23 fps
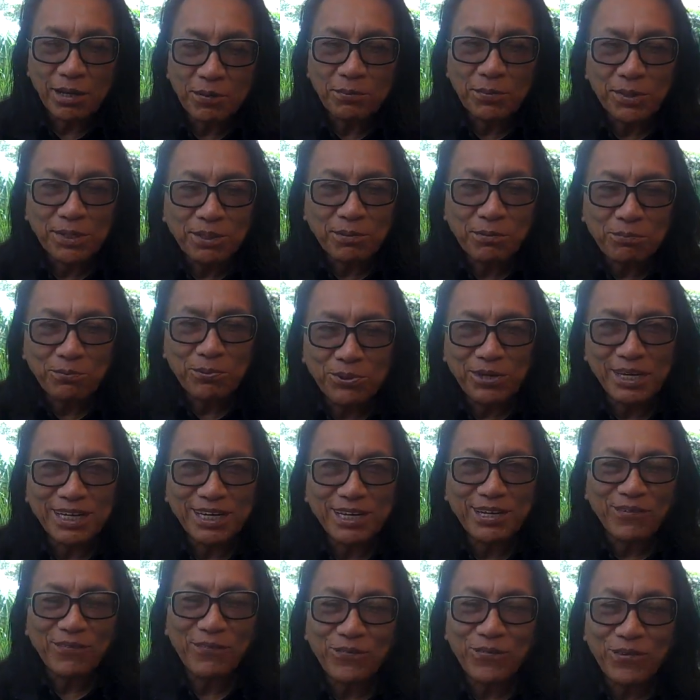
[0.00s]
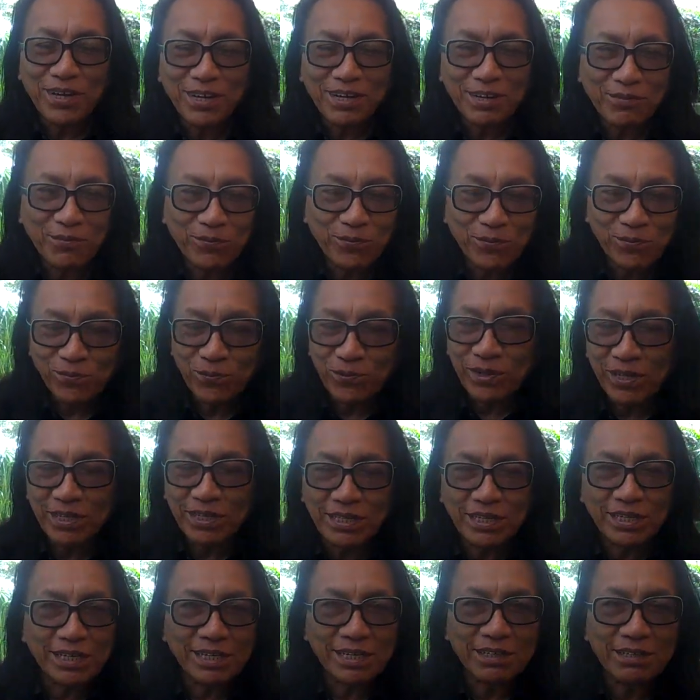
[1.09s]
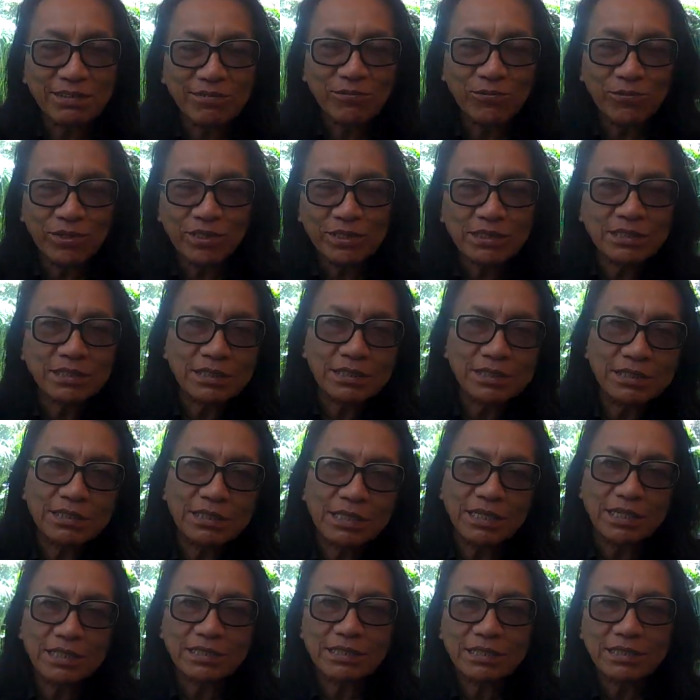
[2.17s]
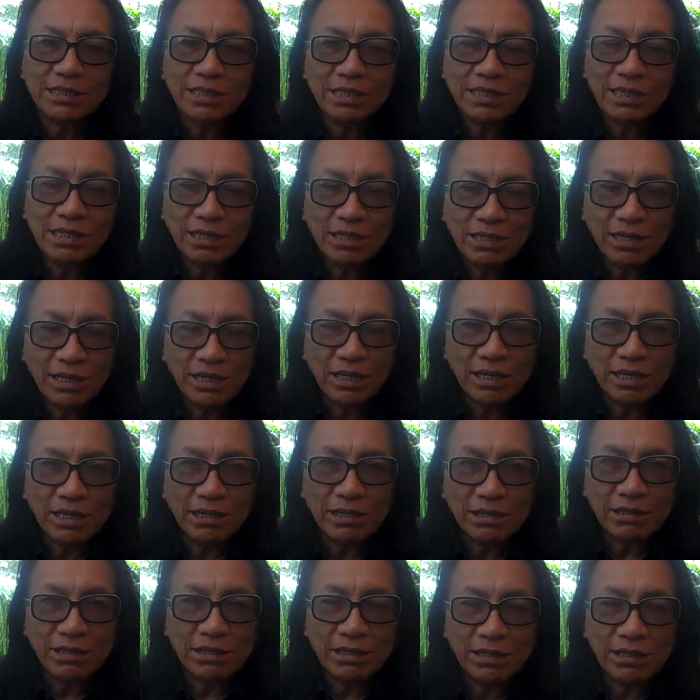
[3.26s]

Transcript: I'm on the brink of real success. At age?